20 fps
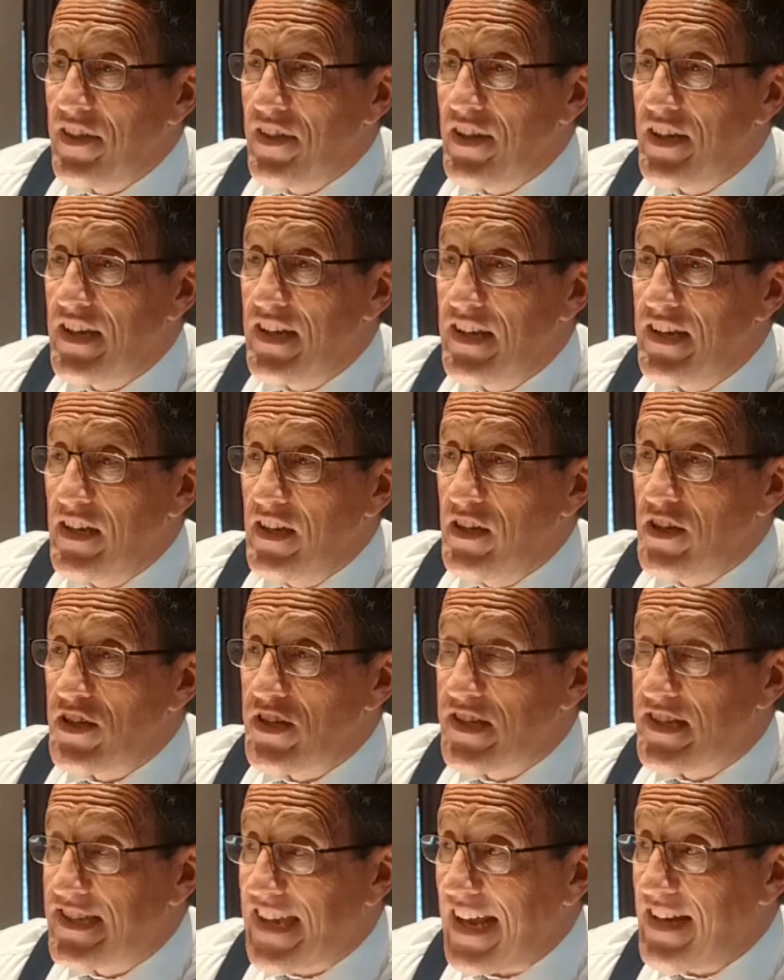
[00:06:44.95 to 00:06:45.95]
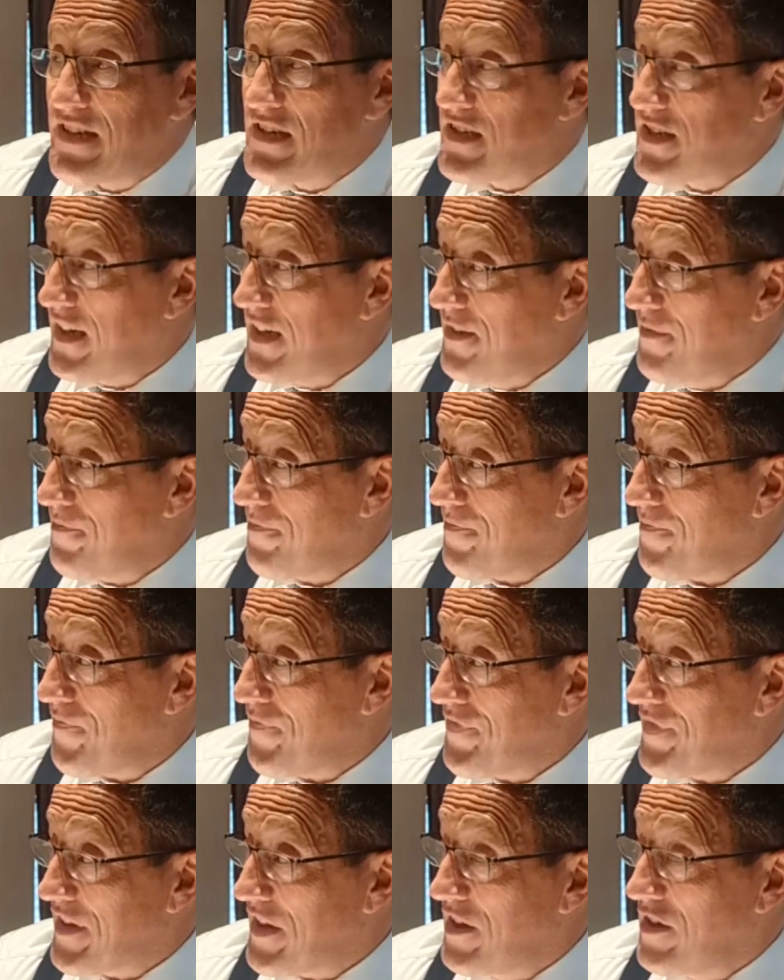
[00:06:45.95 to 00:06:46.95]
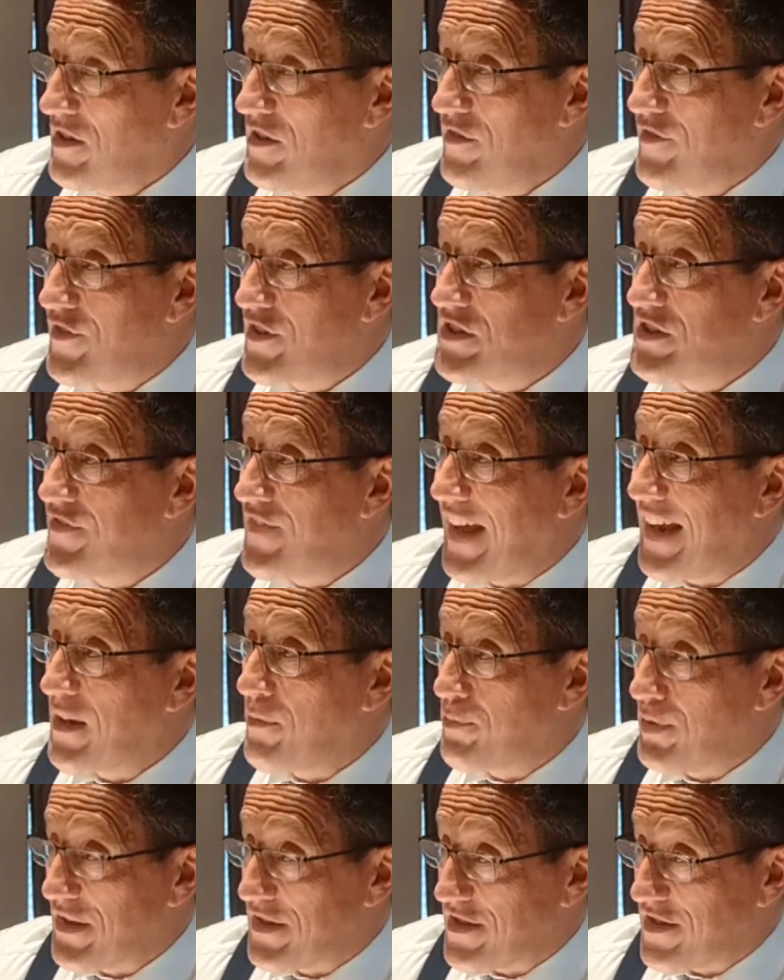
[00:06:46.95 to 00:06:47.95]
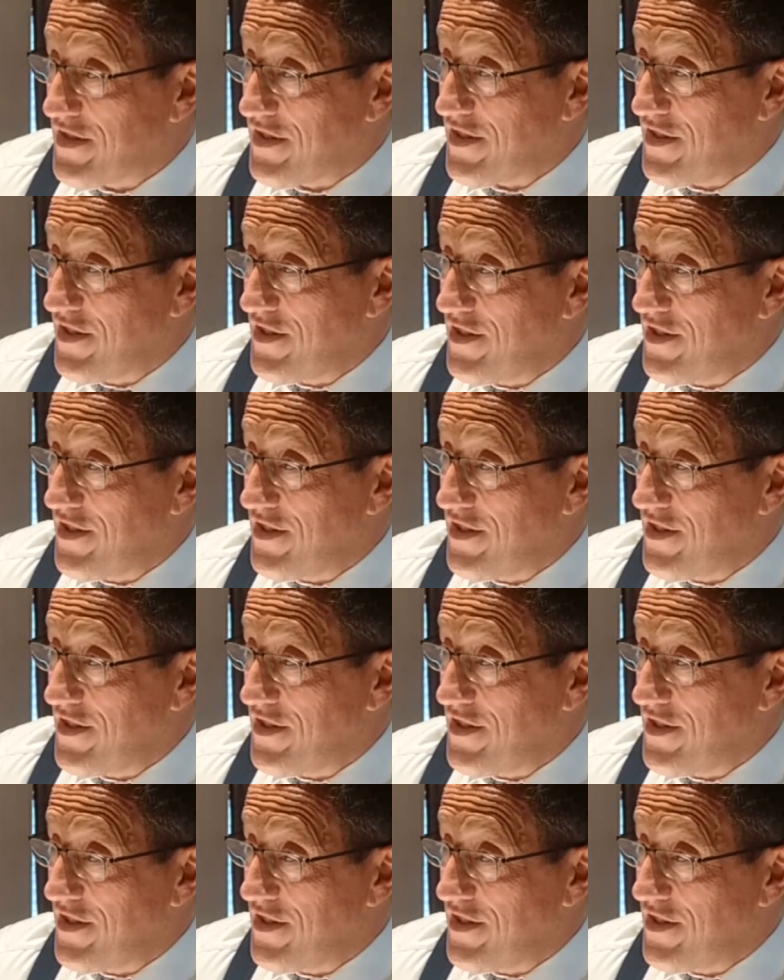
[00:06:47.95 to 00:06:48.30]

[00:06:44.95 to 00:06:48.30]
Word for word: the centre for developers?